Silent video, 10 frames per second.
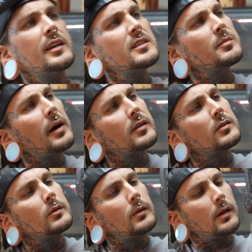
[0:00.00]
he's about
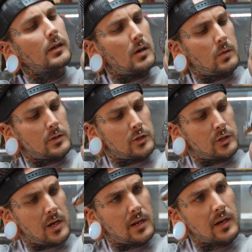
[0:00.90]
to go and
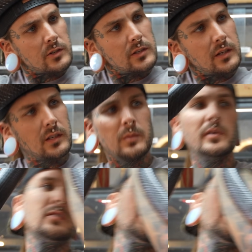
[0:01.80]
shed actually a little bit